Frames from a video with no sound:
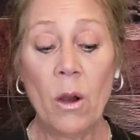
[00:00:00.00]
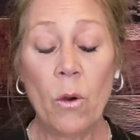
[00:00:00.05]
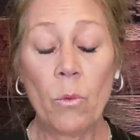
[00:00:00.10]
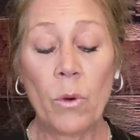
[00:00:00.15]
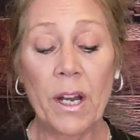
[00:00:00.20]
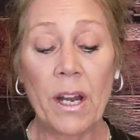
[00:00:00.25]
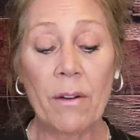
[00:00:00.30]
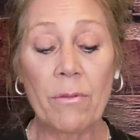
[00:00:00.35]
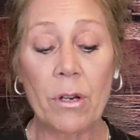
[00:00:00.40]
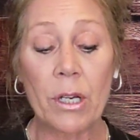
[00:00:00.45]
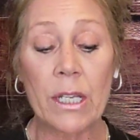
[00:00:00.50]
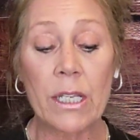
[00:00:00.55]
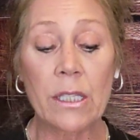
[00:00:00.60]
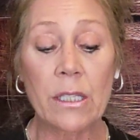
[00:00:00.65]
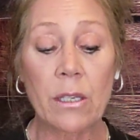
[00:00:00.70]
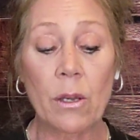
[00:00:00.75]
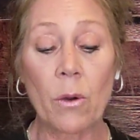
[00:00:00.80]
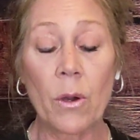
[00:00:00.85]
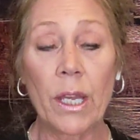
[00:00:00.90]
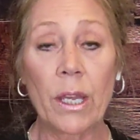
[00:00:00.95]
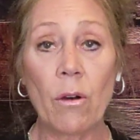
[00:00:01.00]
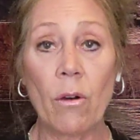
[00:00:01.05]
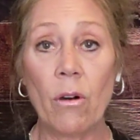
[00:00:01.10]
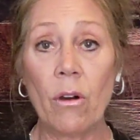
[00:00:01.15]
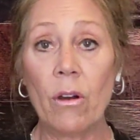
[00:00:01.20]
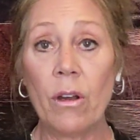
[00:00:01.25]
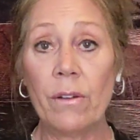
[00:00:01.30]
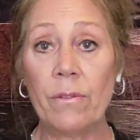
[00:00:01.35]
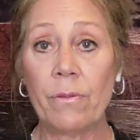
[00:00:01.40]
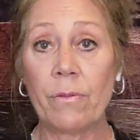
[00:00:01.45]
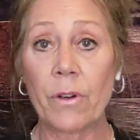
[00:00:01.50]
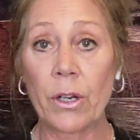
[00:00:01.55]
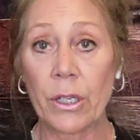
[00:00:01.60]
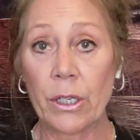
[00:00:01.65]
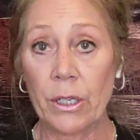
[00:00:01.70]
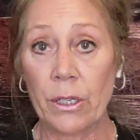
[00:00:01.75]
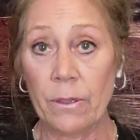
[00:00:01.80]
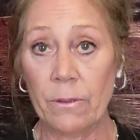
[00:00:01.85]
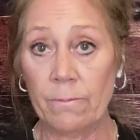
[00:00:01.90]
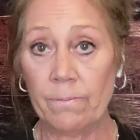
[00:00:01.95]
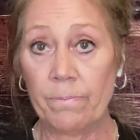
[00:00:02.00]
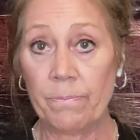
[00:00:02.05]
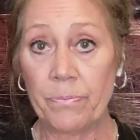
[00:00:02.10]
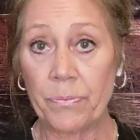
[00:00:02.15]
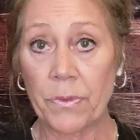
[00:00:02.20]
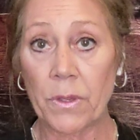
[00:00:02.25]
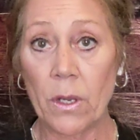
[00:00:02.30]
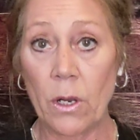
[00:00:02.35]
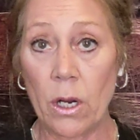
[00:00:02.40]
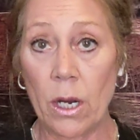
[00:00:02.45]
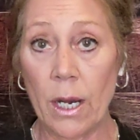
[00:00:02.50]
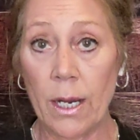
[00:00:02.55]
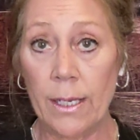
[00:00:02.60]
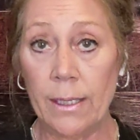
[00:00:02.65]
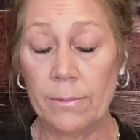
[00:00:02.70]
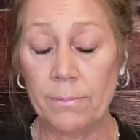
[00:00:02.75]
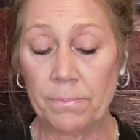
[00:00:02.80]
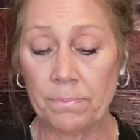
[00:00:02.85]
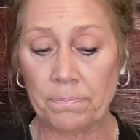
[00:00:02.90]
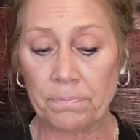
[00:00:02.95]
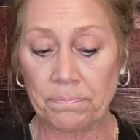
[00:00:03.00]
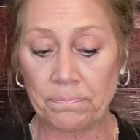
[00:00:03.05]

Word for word: Whatever is going on for you, all right?